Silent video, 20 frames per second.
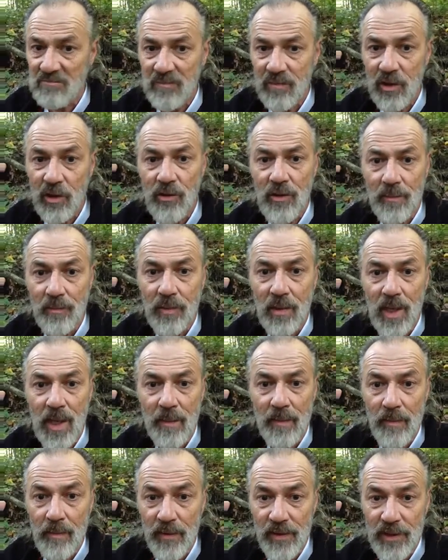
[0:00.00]
you're the
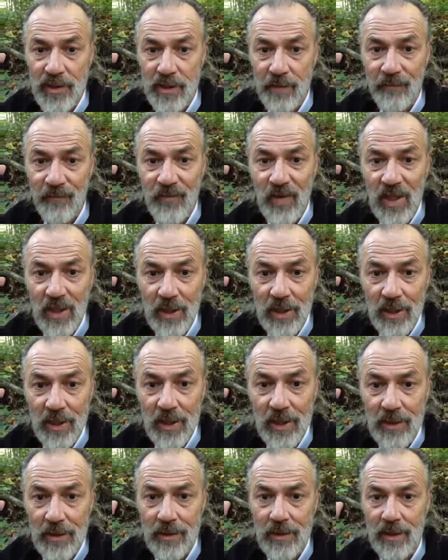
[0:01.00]
problem with this fucking
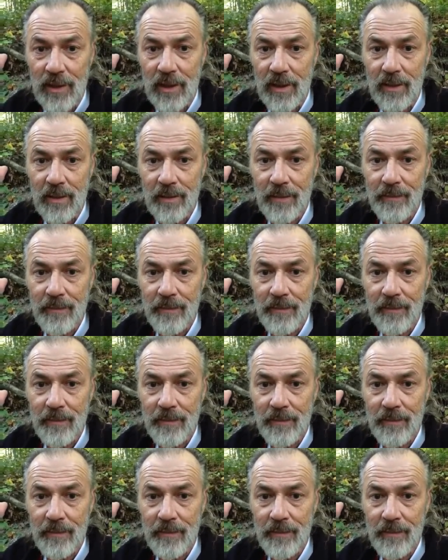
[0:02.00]
country.